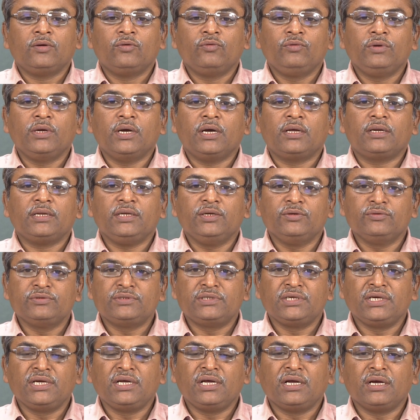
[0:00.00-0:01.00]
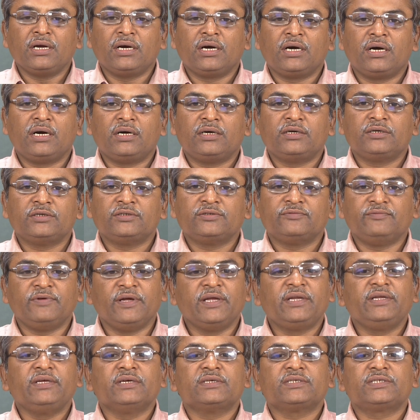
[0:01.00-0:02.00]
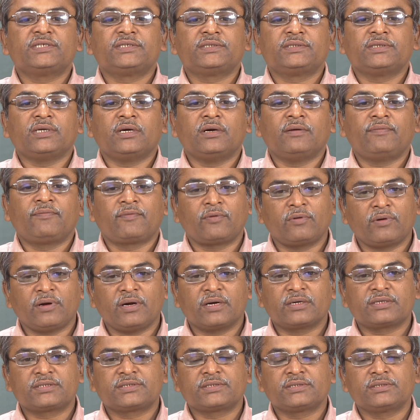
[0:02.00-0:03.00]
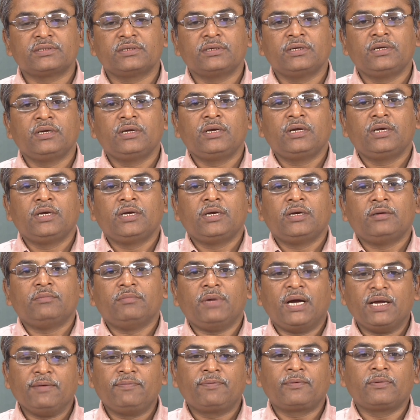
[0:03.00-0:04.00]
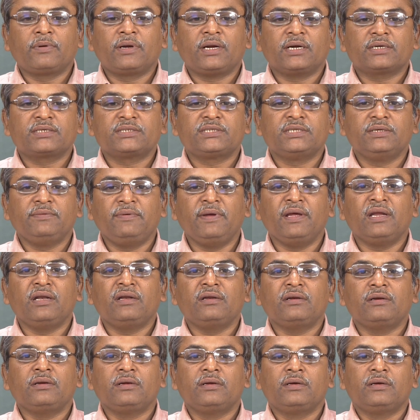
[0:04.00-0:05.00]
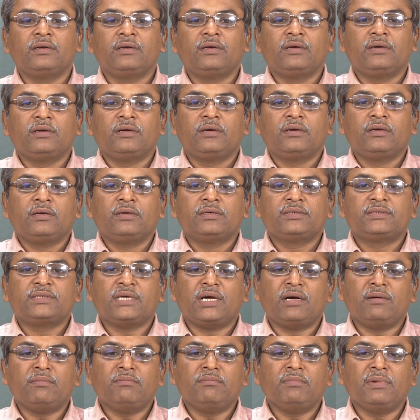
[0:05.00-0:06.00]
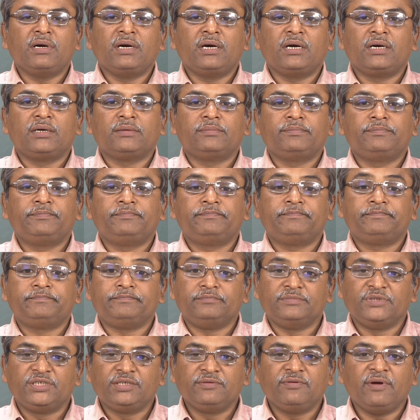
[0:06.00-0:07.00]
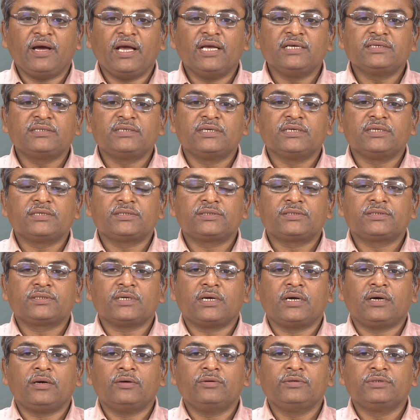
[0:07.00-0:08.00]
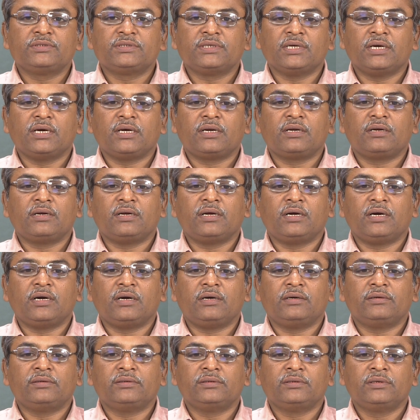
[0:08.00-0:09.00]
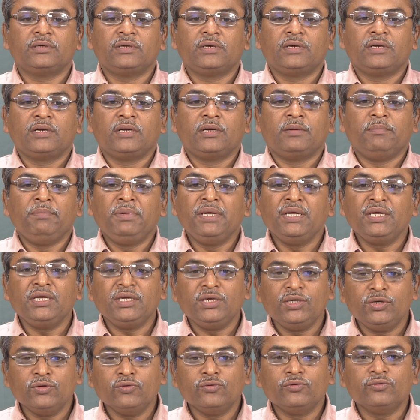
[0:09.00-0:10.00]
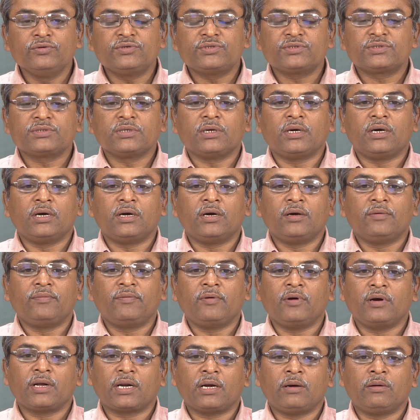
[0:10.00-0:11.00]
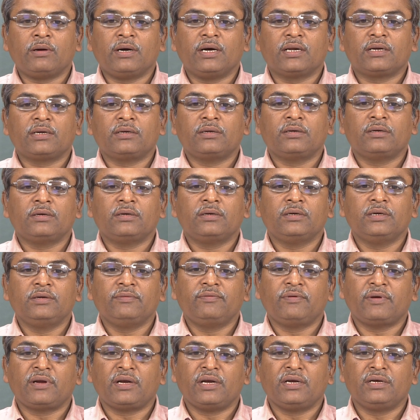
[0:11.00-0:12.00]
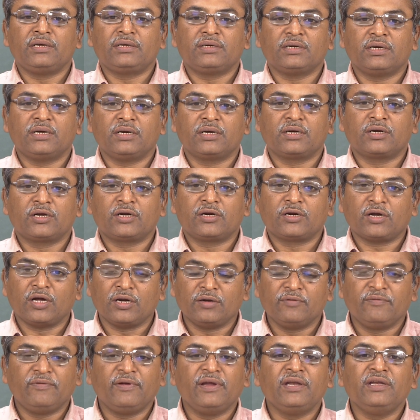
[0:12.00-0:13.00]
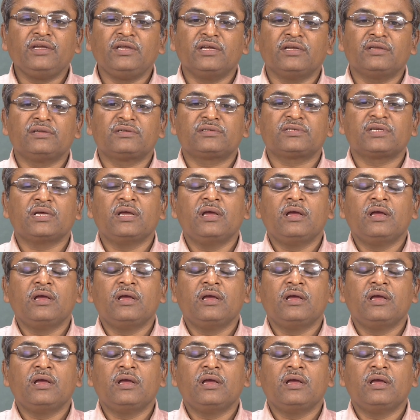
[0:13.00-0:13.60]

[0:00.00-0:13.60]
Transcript: we are using uh, various uh, products, byproducts even some devices which are being used for our different convenience